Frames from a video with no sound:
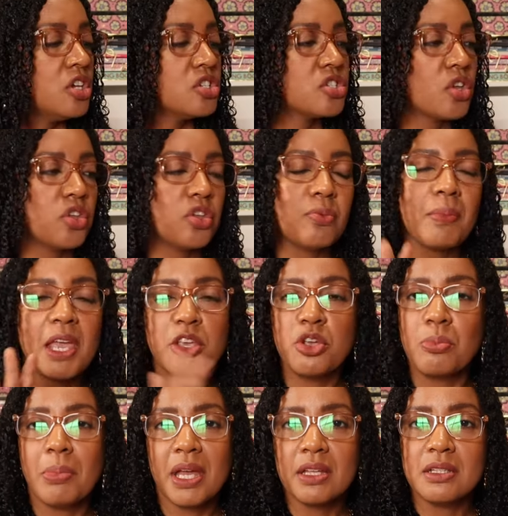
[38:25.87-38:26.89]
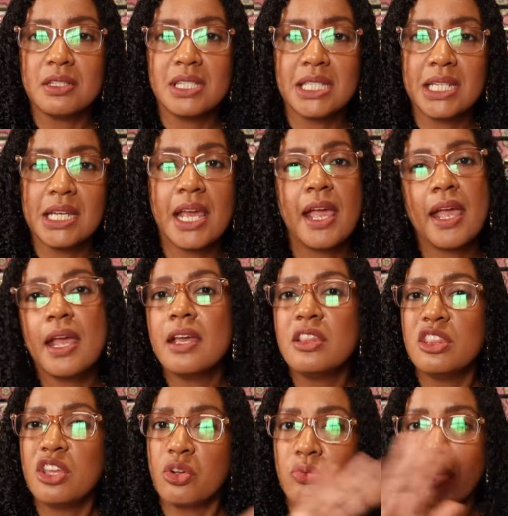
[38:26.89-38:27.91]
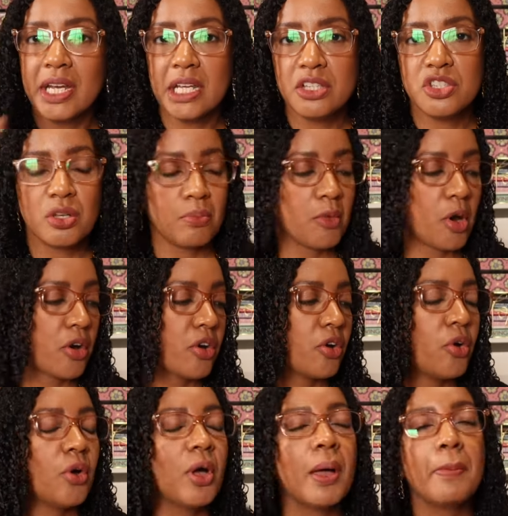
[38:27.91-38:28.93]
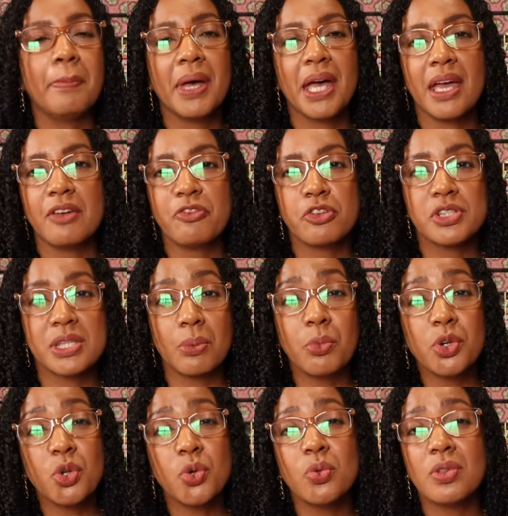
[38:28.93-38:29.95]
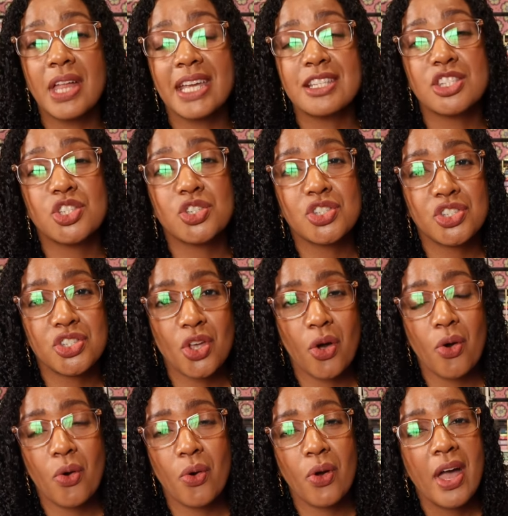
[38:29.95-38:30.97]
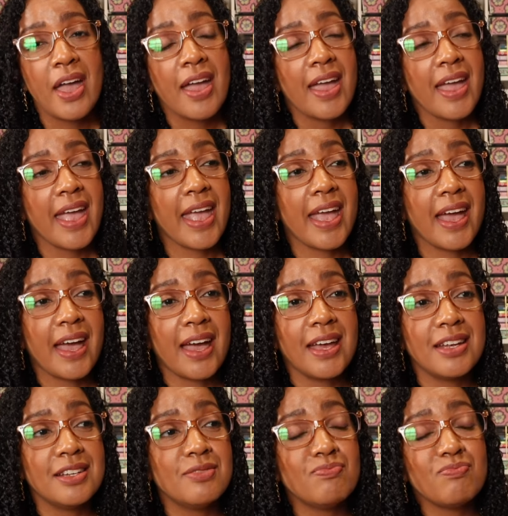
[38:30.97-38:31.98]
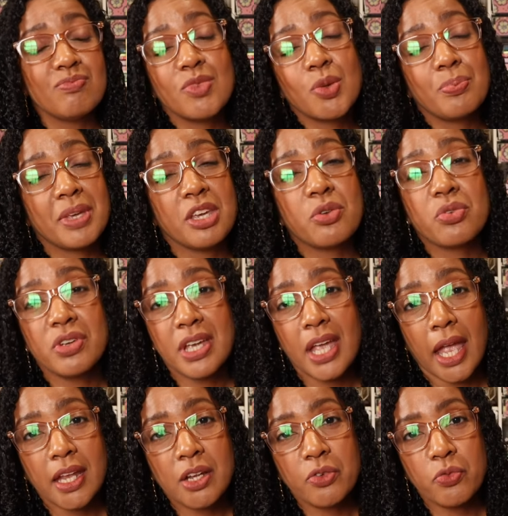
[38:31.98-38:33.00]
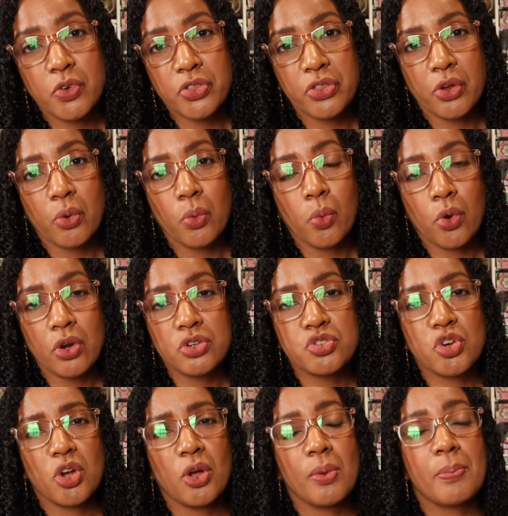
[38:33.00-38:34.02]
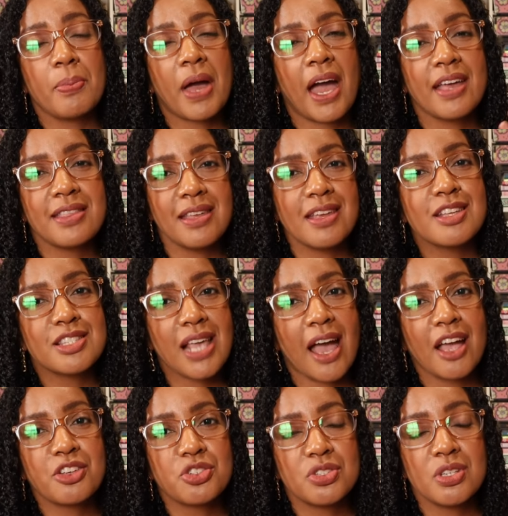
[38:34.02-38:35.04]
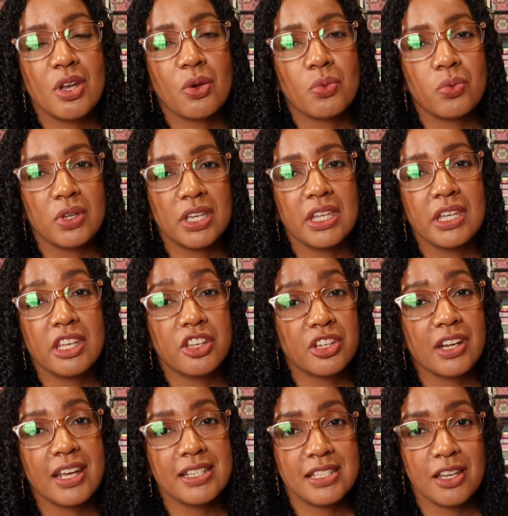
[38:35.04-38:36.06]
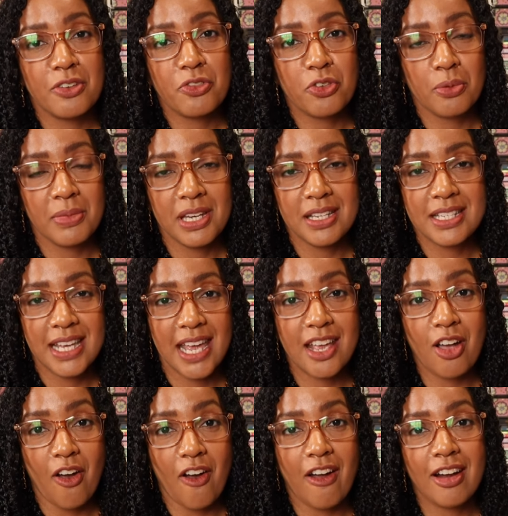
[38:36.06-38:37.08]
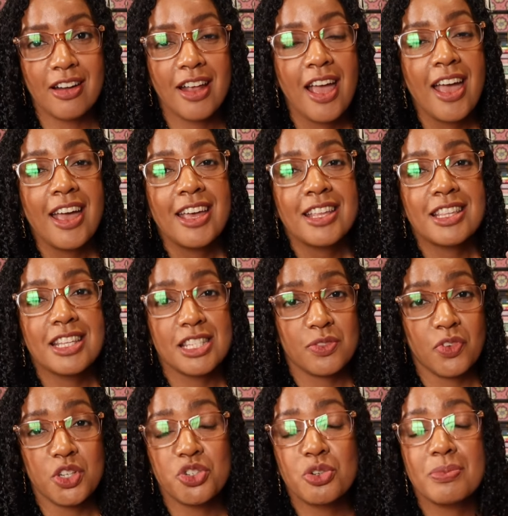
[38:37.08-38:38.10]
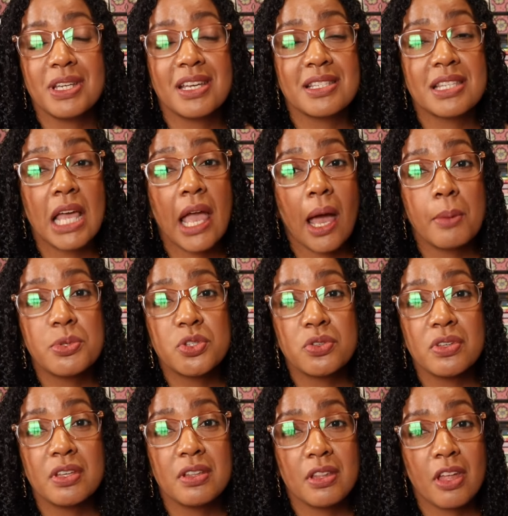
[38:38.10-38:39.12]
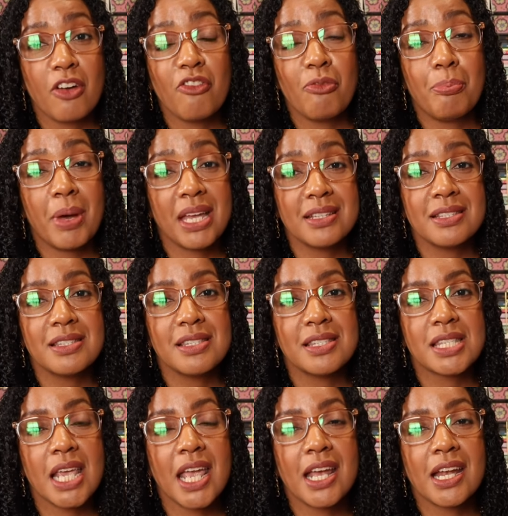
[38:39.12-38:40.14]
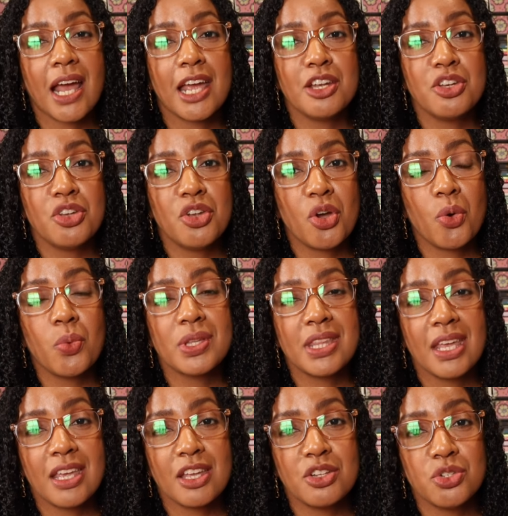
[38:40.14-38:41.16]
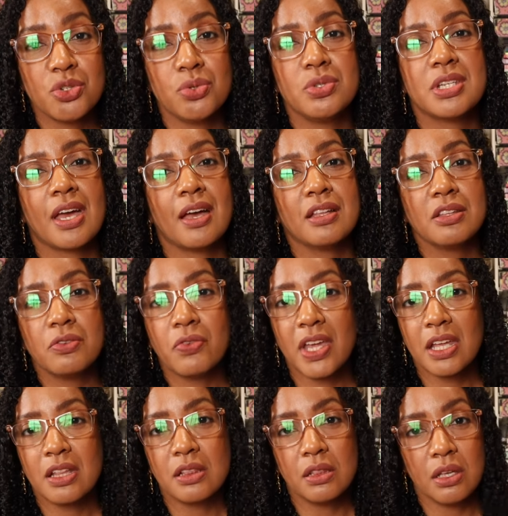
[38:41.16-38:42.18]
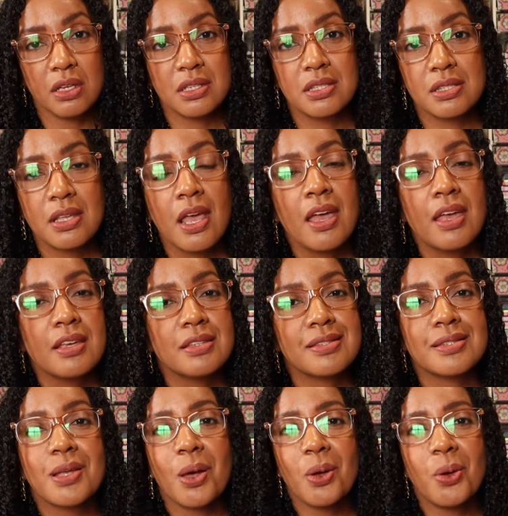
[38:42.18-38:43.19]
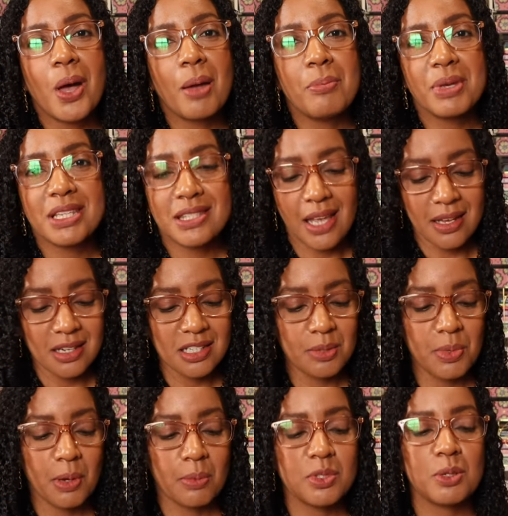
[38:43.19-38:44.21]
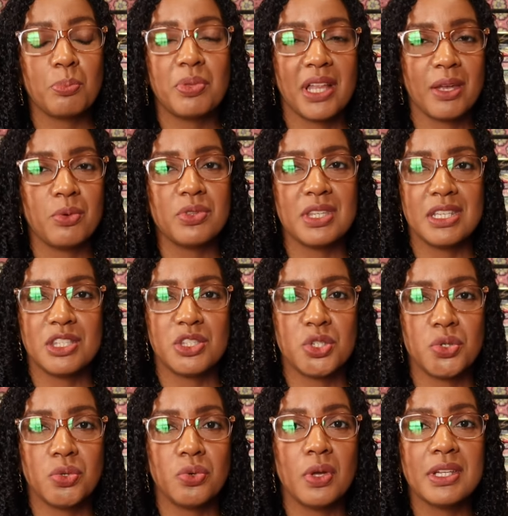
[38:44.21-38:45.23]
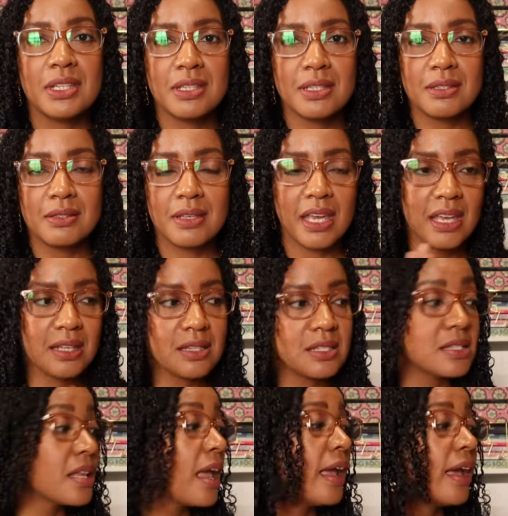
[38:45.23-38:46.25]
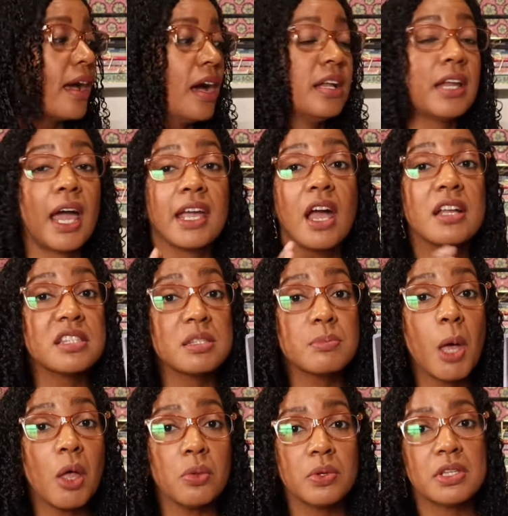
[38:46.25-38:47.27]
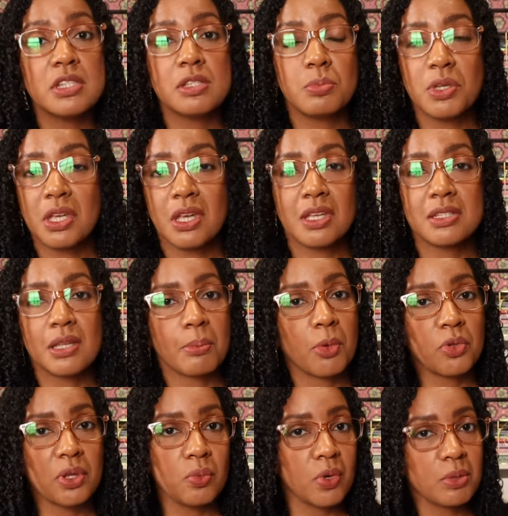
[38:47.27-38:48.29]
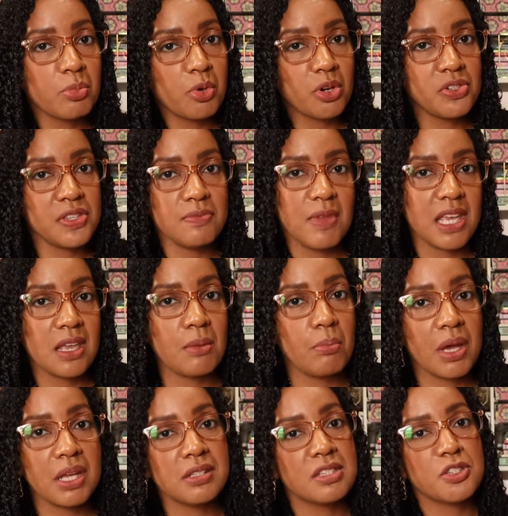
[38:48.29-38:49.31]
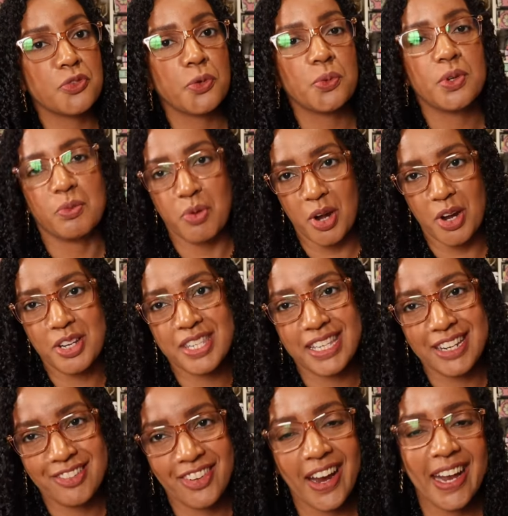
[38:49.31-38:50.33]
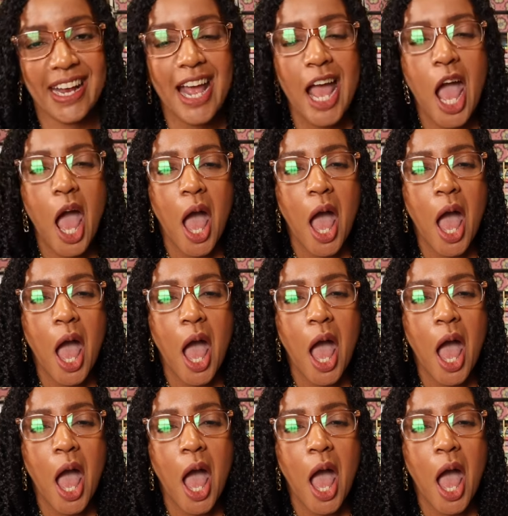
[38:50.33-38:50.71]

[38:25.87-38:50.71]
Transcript: So you make your buttons today, they're ready tomorrow. But for someone who likes to sew and be creative with their wardrobe, I think it's actually a really good idea for me to take on this venture because I absolutely love buttons, and I know what they can do to elevate looks. So I'm excited to be able to play with these two kits, and I got small ones because I'm only one person making buttons for one person, right?